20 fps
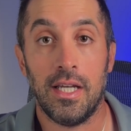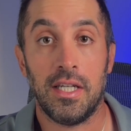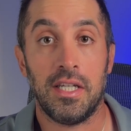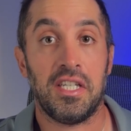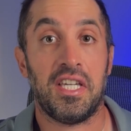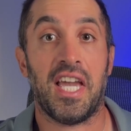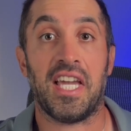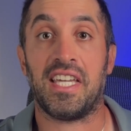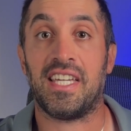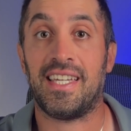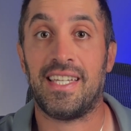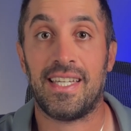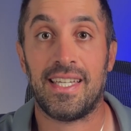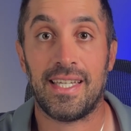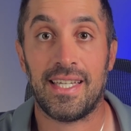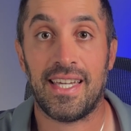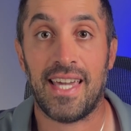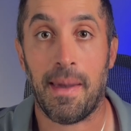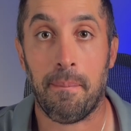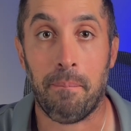
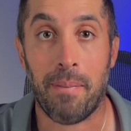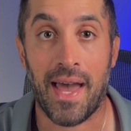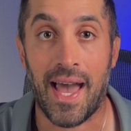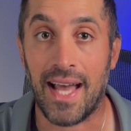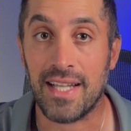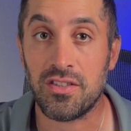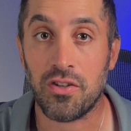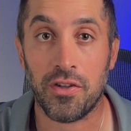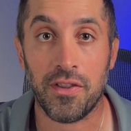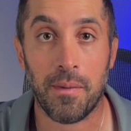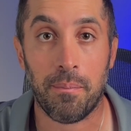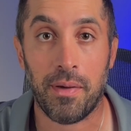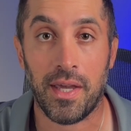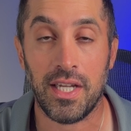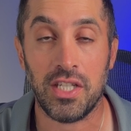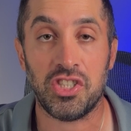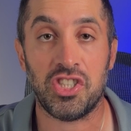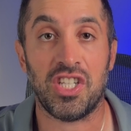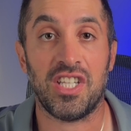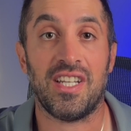Get pads on the
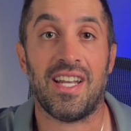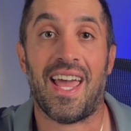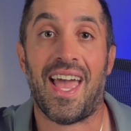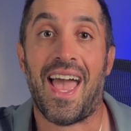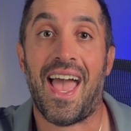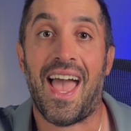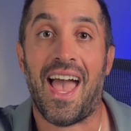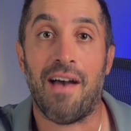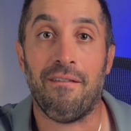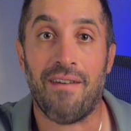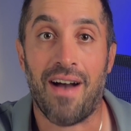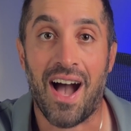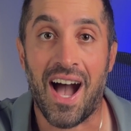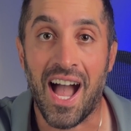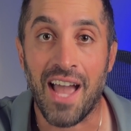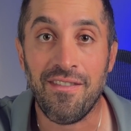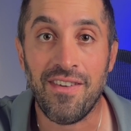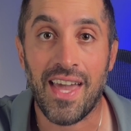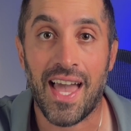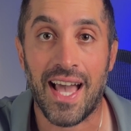patient, have
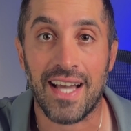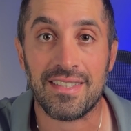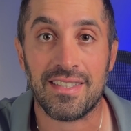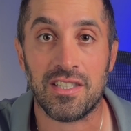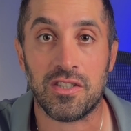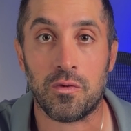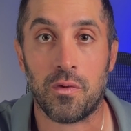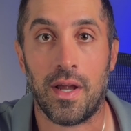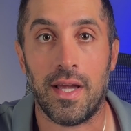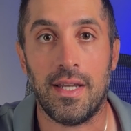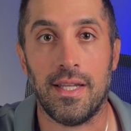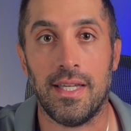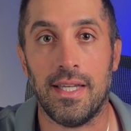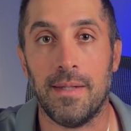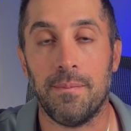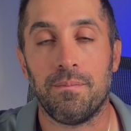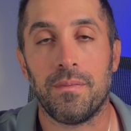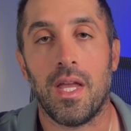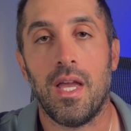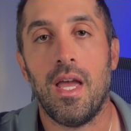IV access
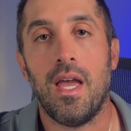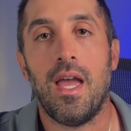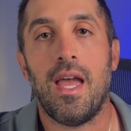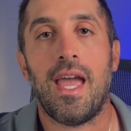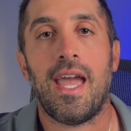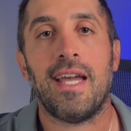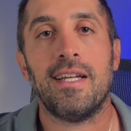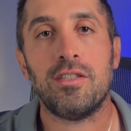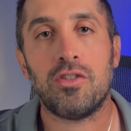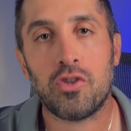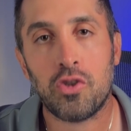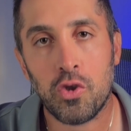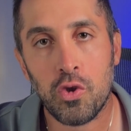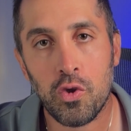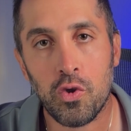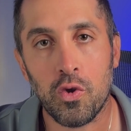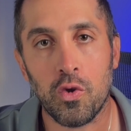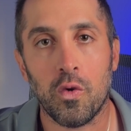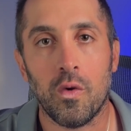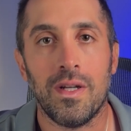ready. And
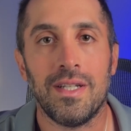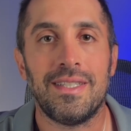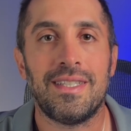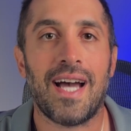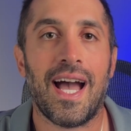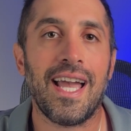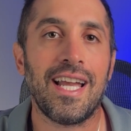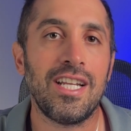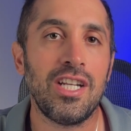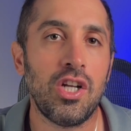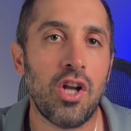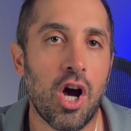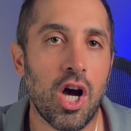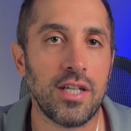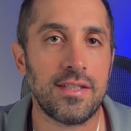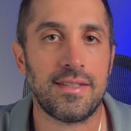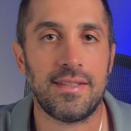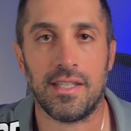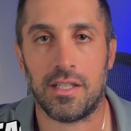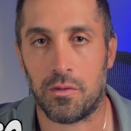2,
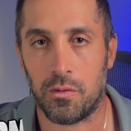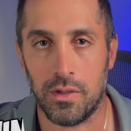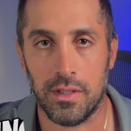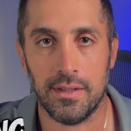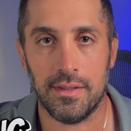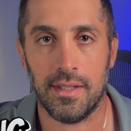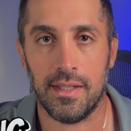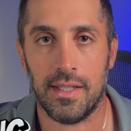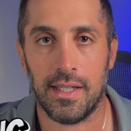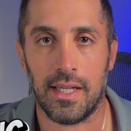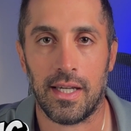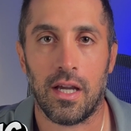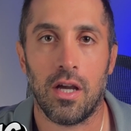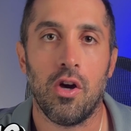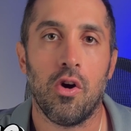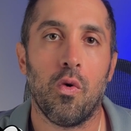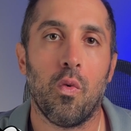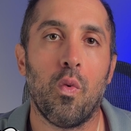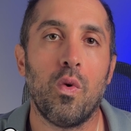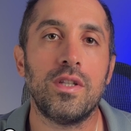diagnostic reasoning,
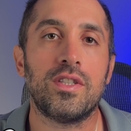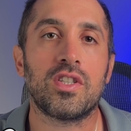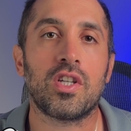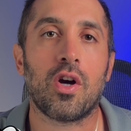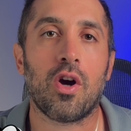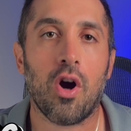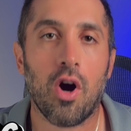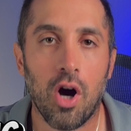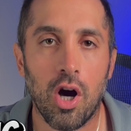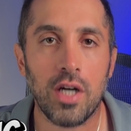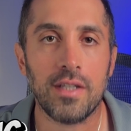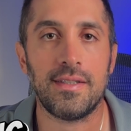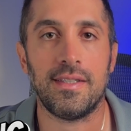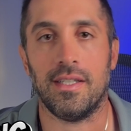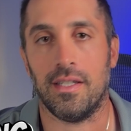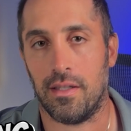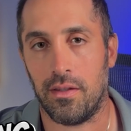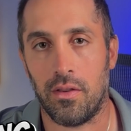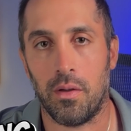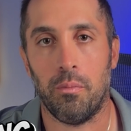what's
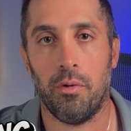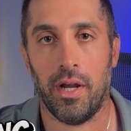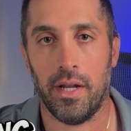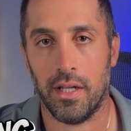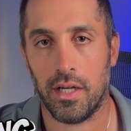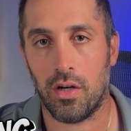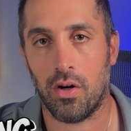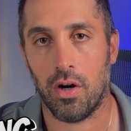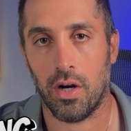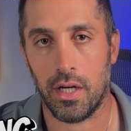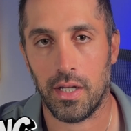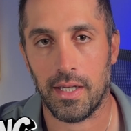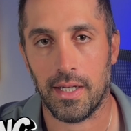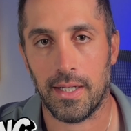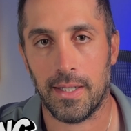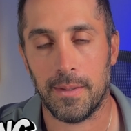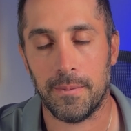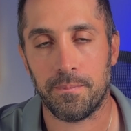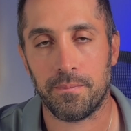causing the bradycardia?